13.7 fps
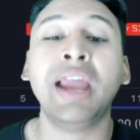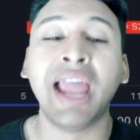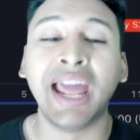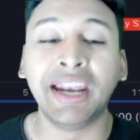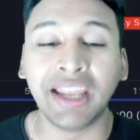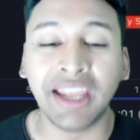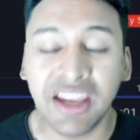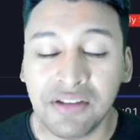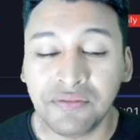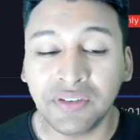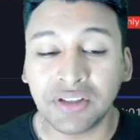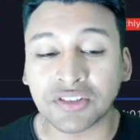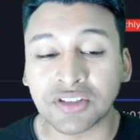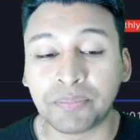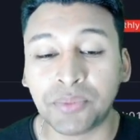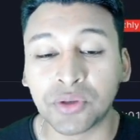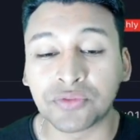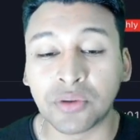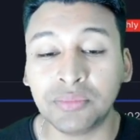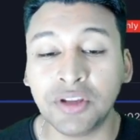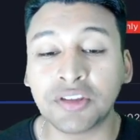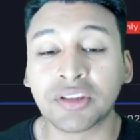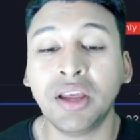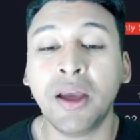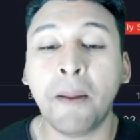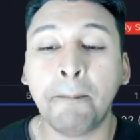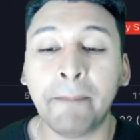and even the support from this
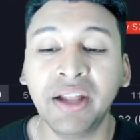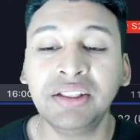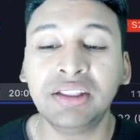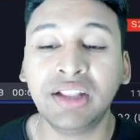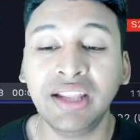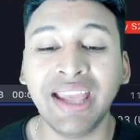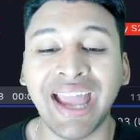monthly